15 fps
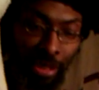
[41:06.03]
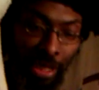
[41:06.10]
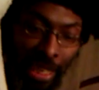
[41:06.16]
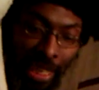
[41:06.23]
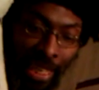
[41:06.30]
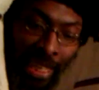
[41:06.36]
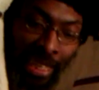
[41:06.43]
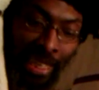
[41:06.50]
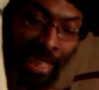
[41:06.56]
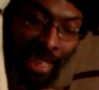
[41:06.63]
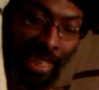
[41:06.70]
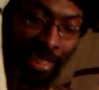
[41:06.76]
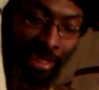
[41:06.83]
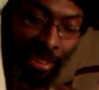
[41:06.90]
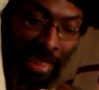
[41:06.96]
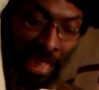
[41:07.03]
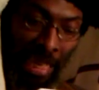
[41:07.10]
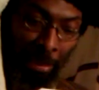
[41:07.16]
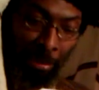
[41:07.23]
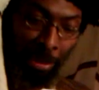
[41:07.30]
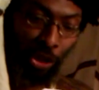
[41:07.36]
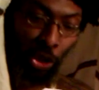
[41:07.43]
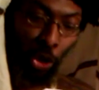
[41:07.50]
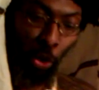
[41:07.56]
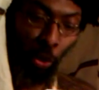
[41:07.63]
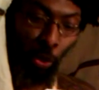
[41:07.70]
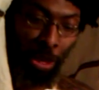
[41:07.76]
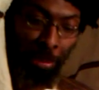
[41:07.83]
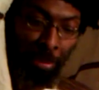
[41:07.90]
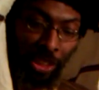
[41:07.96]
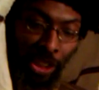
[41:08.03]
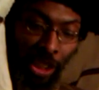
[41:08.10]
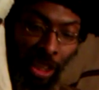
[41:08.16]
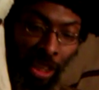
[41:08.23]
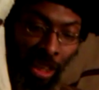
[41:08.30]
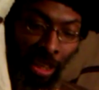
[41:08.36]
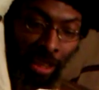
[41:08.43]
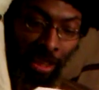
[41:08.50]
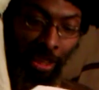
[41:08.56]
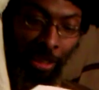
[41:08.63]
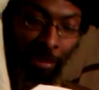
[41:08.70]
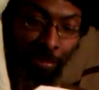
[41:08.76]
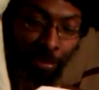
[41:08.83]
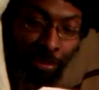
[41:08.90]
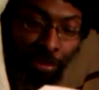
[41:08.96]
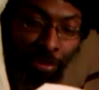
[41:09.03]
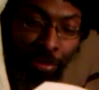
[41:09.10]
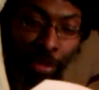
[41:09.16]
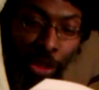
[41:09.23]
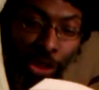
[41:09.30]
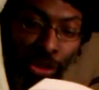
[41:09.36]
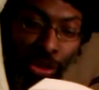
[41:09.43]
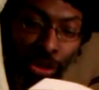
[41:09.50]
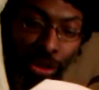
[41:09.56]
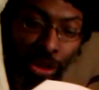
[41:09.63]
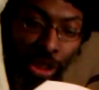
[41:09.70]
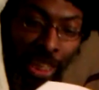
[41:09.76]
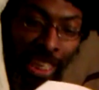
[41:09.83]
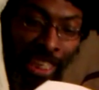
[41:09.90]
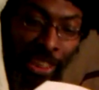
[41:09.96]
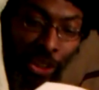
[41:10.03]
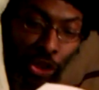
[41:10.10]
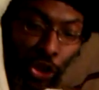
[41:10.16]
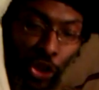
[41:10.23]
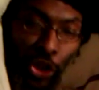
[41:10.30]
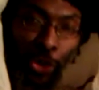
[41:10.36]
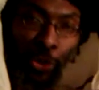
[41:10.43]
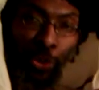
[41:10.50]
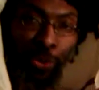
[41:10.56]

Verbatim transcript: In His image. We must look into,